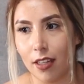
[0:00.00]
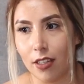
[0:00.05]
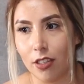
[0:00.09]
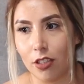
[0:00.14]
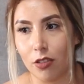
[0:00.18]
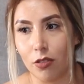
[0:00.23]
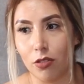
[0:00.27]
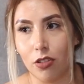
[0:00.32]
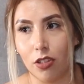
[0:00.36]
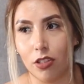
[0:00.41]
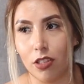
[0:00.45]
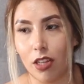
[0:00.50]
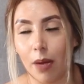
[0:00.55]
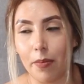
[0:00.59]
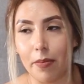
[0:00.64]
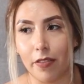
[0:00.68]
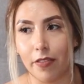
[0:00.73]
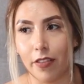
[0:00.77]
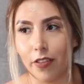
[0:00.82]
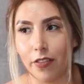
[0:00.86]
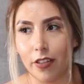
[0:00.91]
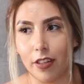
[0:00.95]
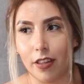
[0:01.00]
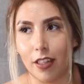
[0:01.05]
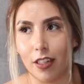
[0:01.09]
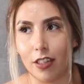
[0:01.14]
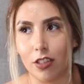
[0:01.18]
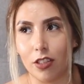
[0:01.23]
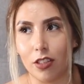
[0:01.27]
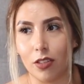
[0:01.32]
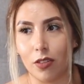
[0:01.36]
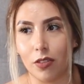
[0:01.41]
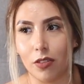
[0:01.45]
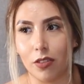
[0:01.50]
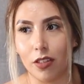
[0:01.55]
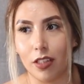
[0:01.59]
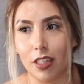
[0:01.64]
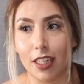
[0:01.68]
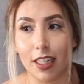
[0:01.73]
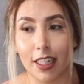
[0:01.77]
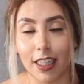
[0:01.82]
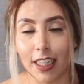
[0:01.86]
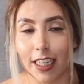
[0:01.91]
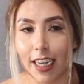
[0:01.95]
she was on top of everything. So
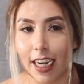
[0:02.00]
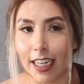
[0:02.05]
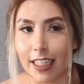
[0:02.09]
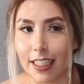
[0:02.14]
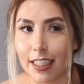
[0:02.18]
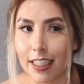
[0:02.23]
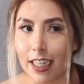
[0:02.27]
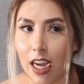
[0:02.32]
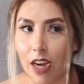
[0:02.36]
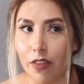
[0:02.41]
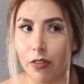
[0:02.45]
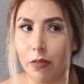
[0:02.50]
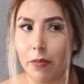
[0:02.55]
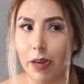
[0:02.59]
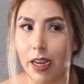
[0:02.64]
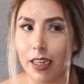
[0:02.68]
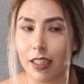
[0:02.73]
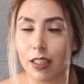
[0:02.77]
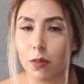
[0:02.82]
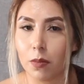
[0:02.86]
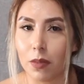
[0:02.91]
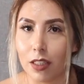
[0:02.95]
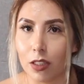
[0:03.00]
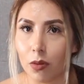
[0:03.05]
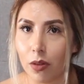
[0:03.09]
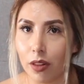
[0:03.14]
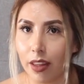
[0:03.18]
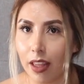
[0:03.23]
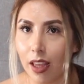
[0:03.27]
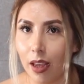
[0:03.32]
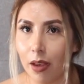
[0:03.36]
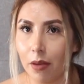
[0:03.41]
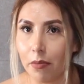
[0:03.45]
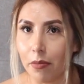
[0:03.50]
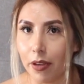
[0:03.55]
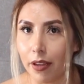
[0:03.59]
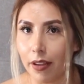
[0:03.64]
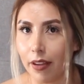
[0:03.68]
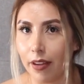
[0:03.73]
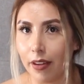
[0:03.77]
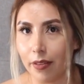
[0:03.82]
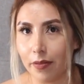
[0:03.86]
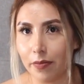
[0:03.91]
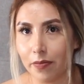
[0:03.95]
luckily I didn't have a bad experience with that.
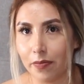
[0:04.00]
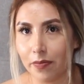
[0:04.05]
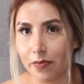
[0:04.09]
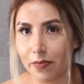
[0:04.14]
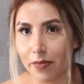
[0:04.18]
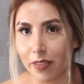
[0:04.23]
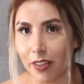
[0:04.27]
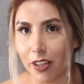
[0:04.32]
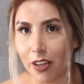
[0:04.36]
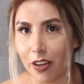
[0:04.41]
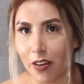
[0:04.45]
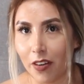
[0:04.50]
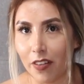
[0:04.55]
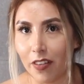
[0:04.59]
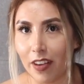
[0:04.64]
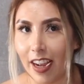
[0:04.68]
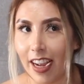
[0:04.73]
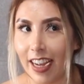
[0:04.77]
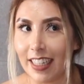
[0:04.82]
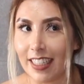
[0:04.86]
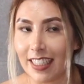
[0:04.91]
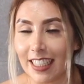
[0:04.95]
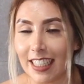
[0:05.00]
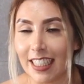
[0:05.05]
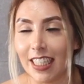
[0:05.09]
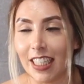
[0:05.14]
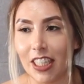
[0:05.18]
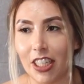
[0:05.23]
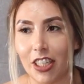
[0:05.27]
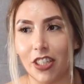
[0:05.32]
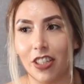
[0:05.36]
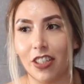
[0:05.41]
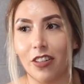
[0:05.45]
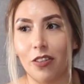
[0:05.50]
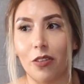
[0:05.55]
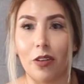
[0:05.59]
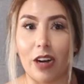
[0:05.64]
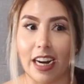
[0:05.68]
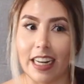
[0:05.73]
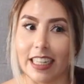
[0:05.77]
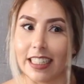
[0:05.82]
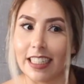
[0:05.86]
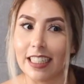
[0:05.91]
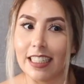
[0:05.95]
But I did hear, or
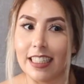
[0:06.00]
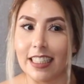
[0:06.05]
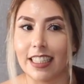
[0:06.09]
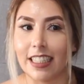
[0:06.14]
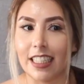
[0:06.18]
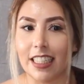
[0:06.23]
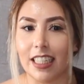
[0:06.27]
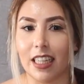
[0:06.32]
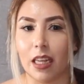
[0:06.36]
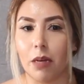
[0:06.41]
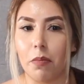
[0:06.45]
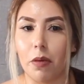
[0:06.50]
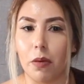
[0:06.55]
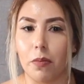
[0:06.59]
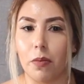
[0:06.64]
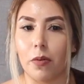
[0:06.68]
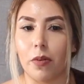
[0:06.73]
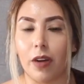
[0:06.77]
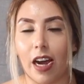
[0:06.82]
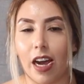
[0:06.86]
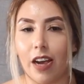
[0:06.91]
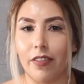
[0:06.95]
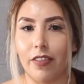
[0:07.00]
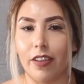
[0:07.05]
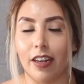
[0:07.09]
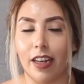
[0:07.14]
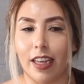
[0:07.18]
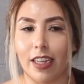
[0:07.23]
I did see that people were having